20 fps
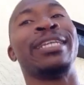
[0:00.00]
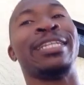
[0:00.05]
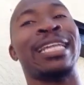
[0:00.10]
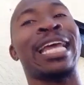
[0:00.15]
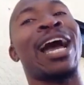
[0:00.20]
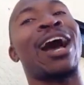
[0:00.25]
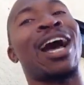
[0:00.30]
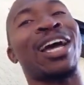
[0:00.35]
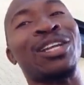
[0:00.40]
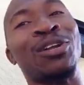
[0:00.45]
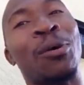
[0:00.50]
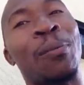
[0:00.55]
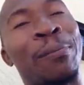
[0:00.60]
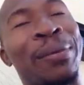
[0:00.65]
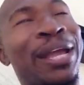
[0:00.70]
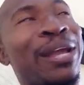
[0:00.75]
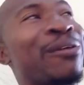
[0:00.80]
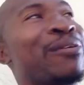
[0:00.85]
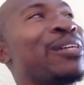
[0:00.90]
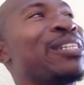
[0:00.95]
Now, I know
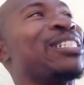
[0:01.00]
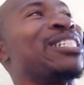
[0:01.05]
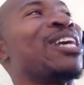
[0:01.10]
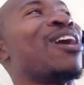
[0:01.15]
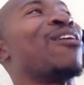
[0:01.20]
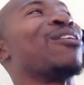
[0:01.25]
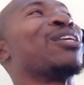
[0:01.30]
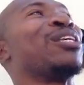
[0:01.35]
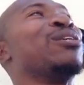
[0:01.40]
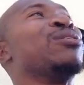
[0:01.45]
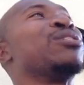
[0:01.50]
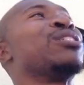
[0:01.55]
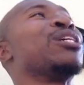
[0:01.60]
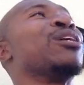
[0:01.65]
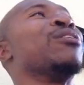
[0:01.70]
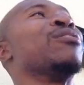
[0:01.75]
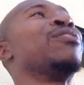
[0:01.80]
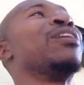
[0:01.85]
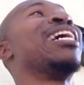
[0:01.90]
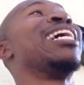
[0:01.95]
parents, y'all used
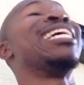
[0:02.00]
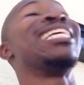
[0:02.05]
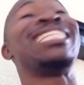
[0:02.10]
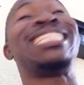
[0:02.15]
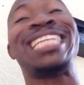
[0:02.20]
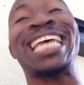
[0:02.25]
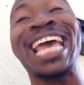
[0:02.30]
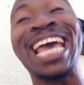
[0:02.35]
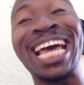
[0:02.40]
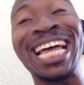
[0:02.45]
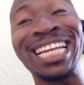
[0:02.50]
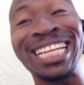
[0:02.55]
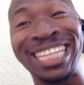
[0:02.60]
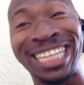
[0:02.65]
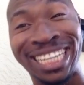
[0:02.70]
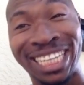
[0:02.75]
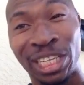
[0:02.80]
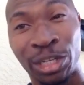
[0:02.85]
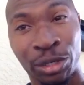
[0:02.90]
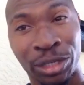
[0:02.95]
to
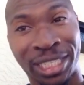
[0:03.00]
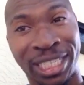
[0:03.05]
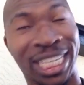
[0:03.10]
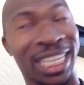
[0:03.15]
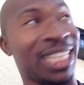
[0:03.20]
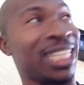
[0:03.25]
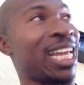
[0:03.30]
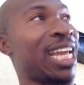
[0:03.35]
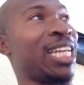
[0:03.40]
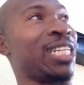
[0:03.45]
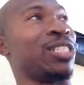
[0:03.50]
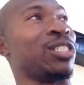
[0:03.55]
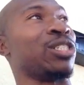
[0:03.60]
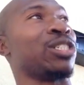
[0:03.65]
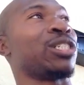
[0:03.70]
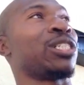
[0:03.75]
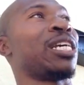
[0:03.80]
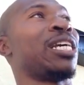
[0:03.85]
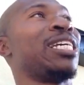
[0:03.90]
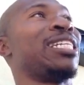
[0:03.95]
telling your
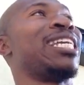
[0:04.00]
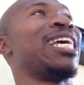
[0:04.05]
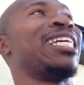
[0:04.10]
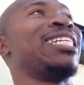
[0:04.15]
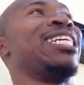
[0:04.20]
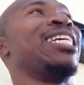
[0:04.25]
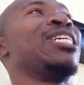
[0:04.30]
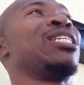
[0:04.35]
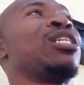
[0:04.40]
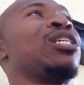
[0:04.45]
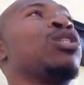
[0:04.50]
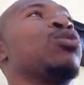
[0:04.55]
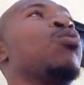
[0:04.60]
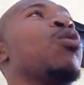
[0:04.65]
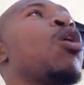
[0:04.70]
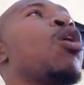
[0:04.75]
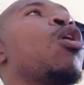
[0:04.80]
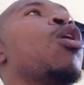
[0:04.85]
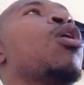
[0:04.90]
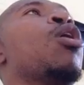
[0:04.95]
teenagers that this is
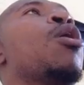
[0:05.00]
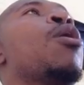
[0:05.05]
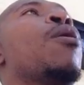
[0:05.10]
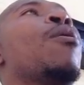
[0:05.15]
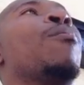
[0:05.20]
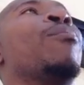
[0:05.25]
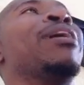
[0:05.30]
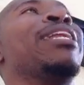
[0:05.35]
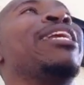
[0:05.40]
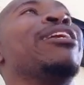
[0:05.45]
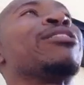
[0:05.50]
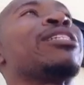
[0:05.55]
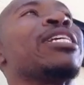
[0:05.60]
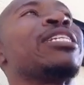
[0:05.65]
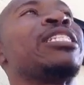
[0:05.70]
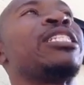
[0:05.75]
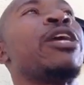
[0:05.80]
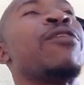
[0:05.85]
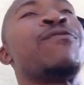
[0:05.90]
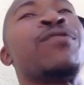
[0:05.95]
wrong. But there's a
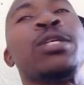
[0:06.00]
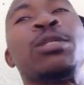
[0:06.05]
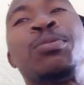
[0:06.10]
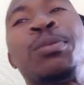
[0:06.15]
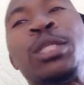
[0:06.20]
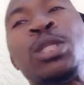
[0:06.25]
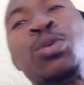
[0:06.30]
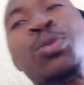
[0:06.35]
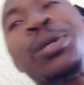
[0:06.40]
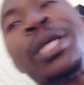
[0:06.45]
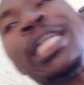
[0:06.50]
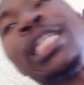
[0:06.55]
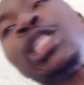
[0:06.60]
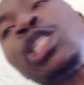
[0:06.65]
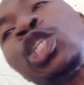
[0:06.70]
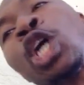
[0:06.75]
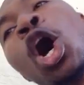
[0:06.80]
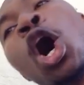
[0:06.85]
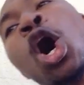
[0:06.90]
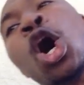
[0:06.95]
difference between
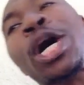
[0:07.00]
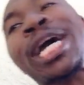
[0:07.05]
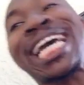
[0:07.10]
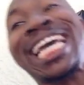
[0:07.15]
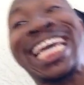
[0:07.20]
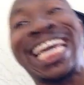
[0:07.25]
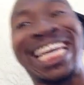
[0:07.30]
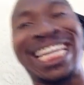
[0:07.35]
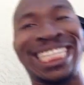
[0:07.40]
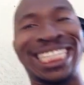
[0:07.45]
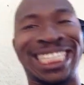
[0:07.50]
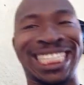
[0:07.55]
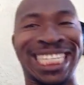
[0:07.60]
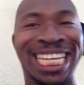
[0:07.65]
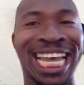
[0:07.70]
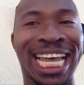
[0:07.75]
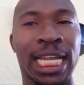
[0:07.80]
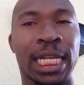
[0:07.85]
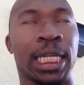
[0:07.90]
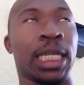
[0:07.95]
talk and
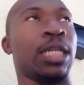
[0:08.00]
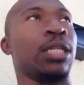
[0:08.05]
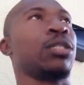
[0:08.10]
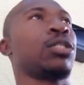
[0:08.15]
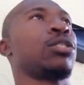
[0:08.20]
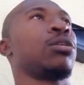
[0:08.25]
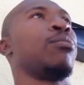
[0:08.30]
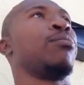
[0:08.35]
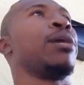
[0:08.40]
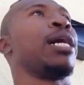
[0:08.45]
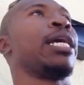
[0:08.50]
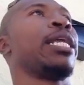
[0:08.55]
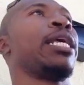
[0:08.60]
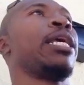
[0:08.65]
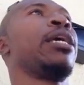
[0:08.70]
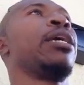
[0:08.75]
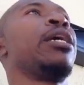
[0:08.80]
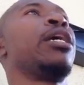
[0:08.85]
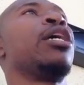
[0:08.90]
telling somebody.